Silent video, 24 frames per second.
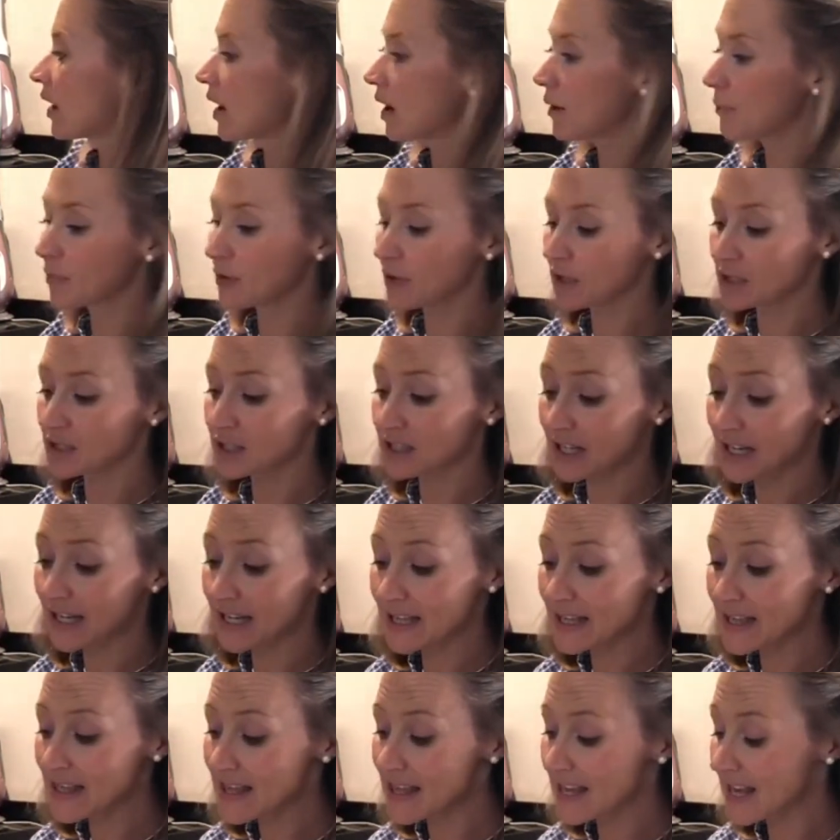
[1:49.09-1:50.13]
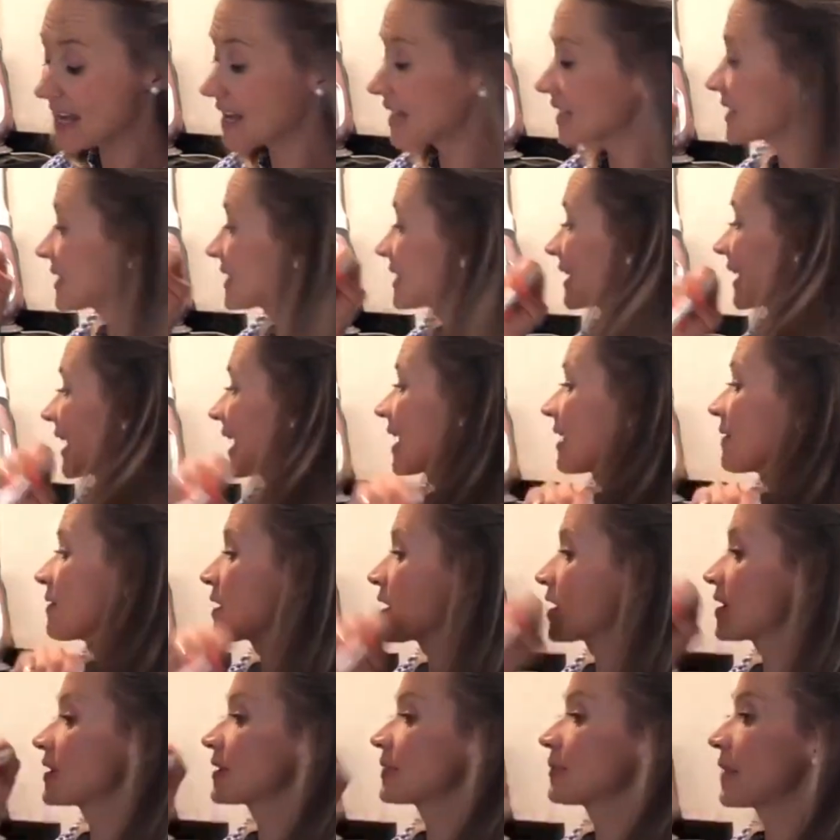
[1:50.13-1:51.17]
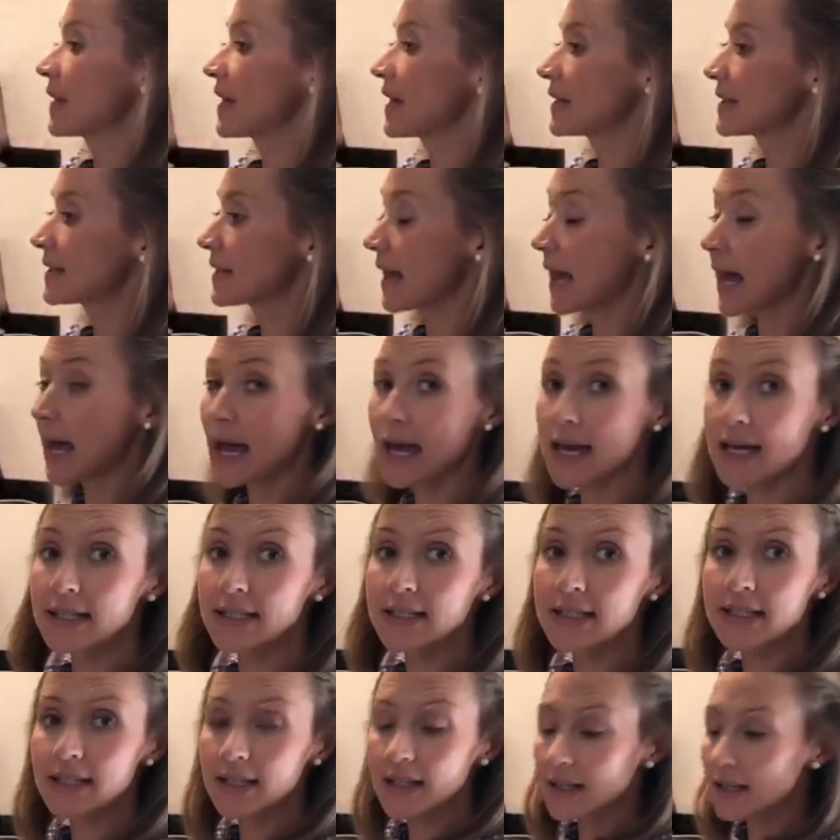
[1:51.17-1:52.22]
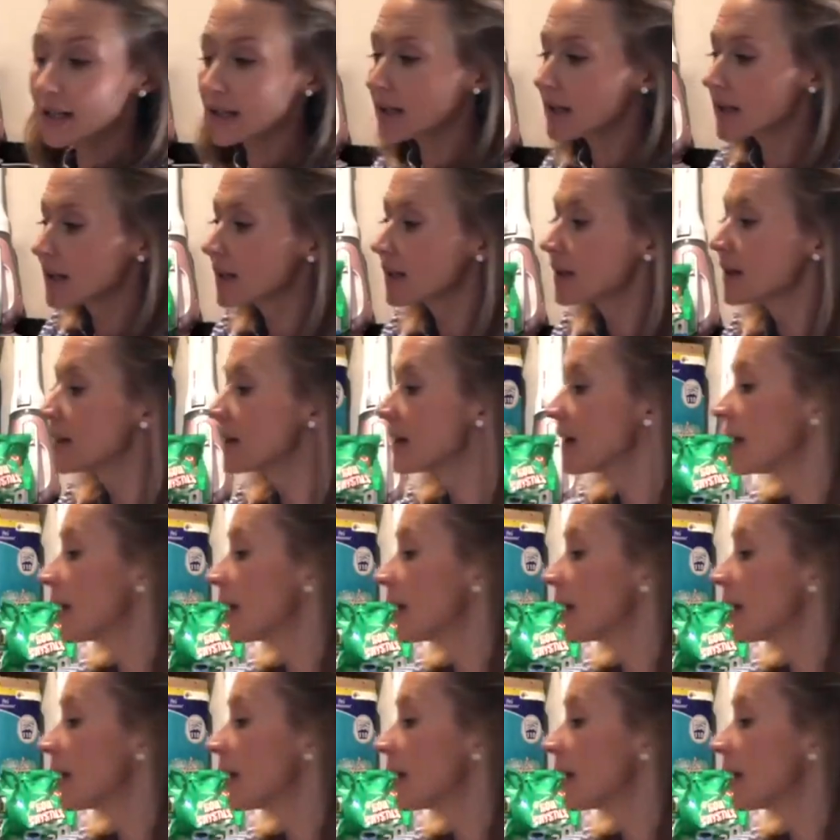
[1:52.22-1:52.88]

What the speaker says: a brush like this to get in those bits, and in